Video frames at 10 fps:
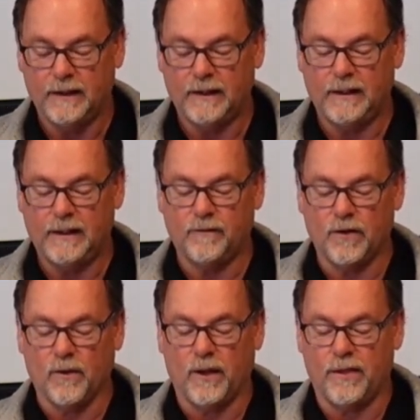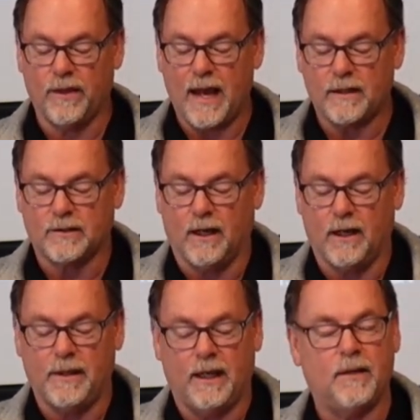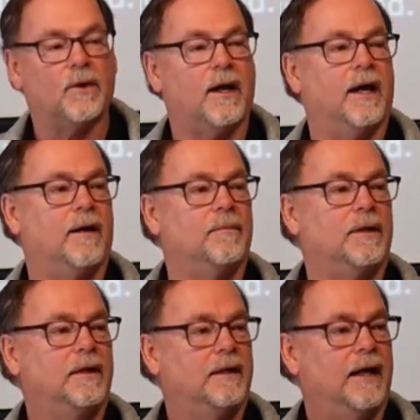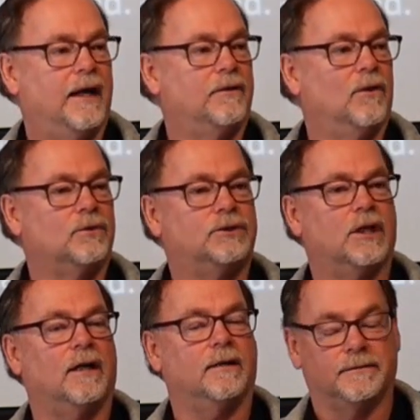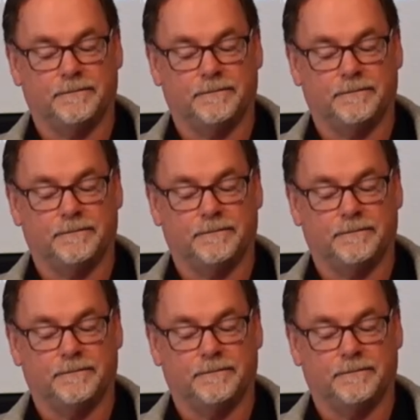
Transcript: even though at that time Abraham had no child.